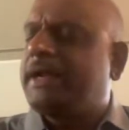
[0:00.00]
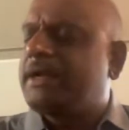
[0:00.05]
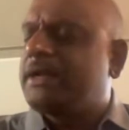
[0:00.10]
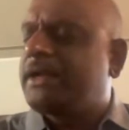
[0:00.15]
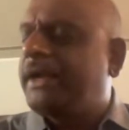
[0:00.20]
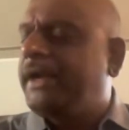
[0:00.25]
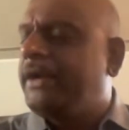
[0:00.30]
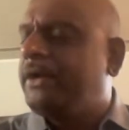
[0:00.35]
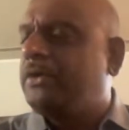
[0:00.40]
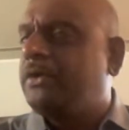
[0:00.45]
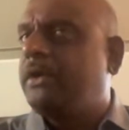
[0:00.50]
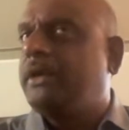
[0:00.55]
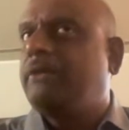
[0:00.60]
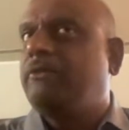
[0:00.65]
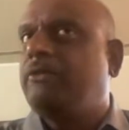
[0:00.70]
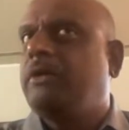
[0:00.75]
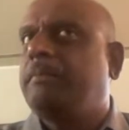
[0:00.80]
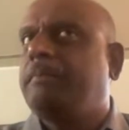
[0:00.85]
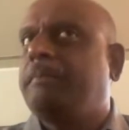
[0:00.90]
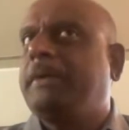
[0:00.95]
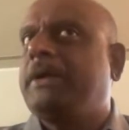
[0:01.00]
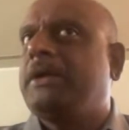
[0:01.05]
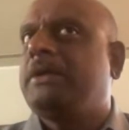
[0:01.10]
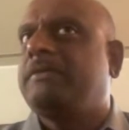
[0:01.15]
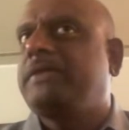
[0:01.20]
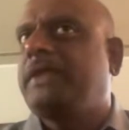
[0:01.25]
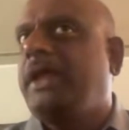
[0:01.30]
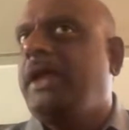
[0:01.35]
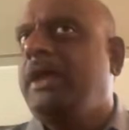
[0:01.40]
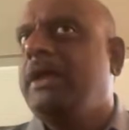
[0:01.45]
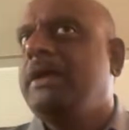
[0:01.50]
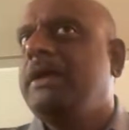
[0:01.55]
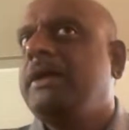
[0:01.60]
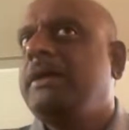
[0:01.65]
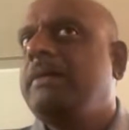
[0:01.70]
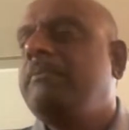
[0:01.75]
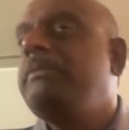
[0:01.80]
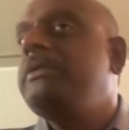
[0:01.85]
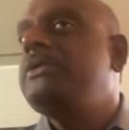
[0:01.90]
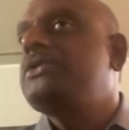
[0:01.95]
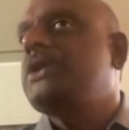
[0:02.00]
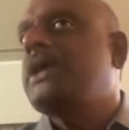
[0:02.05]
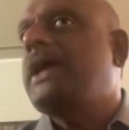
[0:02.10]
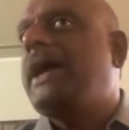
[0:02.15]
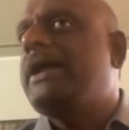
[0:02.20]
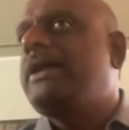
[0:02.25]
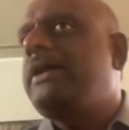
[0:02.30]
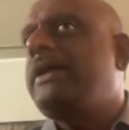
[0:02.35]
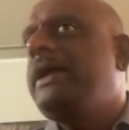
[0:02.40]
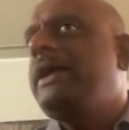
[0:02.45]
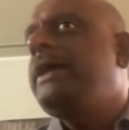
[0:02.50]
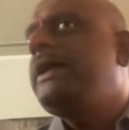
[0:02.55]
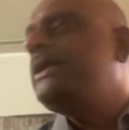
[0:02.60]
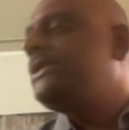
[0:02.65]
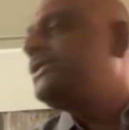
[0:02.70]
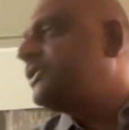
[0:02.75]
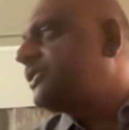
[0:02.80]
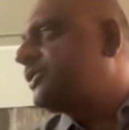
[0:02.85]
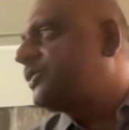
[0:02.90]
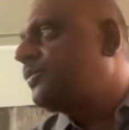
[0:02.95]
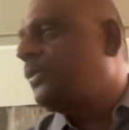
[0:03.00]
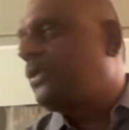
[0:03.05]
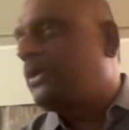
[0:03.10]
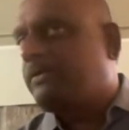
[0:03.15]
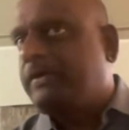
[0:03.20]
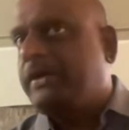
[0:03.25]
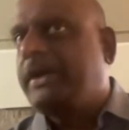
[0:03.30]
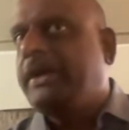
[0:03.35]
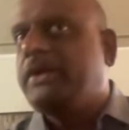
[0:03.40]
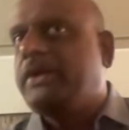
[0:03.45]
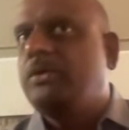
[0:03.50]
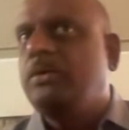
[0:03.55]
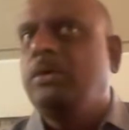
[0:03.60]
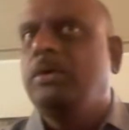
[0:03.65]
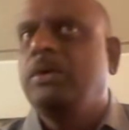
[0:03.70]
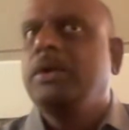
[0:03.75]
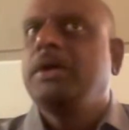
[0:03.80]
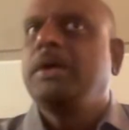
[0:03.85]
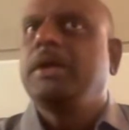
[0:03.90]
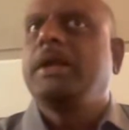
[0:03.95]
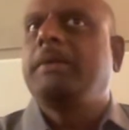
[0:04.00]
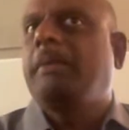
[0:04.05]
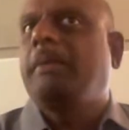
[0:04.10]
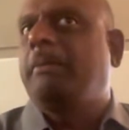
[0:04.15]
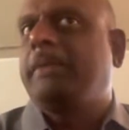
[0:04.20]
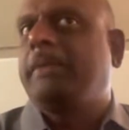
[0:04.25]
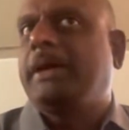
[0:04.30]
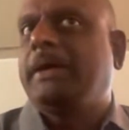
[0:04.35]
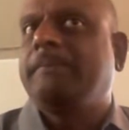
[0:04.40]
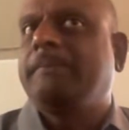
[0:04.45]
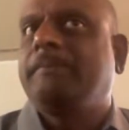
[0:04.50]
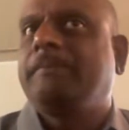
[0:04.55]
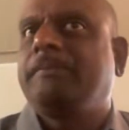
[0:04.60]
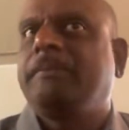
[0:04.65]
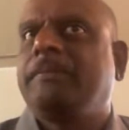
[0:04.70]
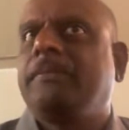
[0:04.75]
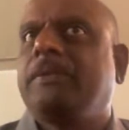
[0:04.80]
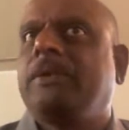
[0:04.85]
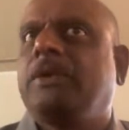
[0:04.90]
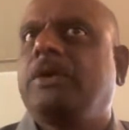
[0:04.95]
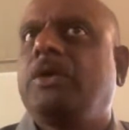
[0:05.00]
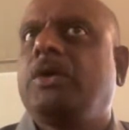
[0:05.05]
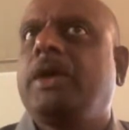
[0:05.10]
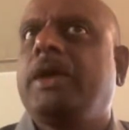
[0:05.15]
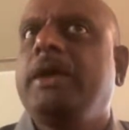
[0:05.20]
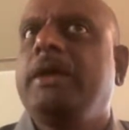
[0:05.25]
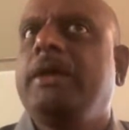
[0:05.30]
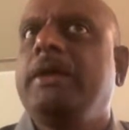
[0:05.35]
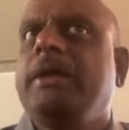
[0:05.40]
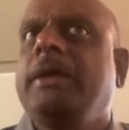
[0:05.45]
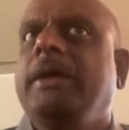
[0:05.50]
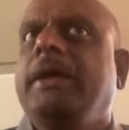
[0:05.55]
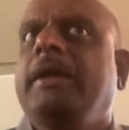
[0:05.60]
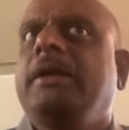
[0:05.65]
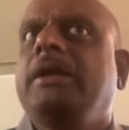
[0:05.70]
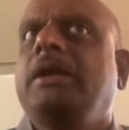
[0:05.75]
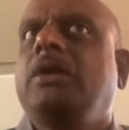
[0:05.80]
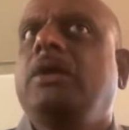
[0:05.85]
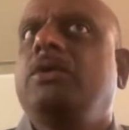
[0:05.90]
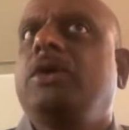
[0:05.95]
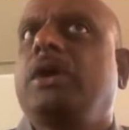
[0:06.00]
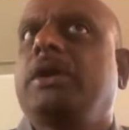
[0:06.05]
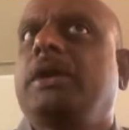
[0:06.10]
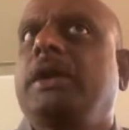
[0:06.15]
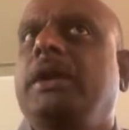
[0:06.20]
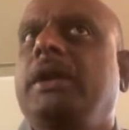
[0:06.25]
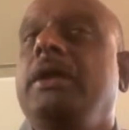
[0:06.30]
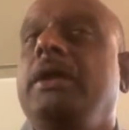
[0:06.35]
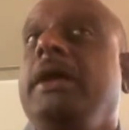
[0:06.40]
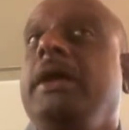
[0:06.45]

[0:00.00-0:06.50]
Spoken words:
that lead to the development of the miscarriage, is what we need to remember. Okay. Now, doctor,